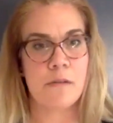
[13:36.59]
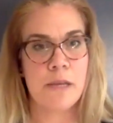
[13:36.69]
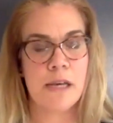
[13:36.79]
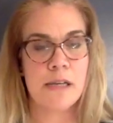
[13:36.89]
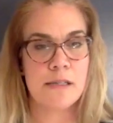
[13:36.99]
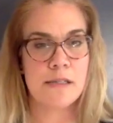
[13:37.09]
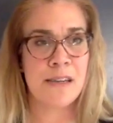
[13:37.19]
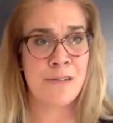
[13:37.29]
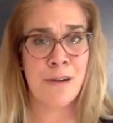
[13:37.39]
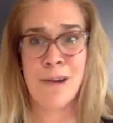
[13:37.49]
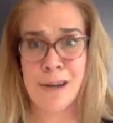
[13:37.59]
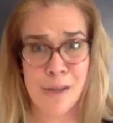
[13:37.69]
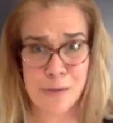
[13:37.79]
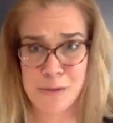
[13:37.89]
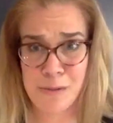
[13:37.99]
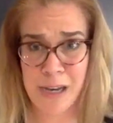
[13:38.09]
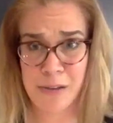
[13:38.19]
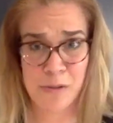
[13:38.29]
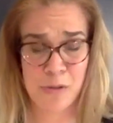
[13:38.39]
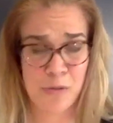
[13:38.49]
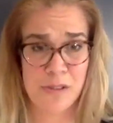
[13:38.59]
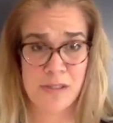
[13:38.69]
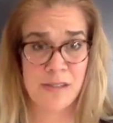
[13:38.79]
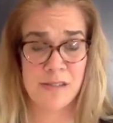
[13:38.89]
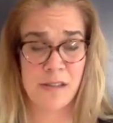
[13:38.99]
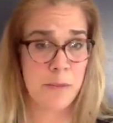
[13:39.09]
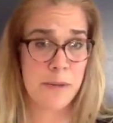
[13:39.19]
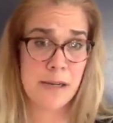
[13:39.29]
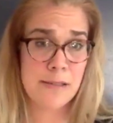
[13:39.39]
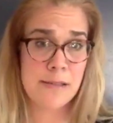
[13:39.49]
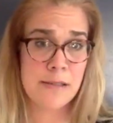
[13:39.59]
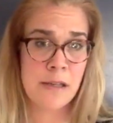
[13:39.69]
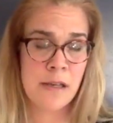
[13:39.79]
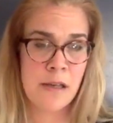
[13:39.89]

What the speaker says: because I don't know how you social distance on a bus,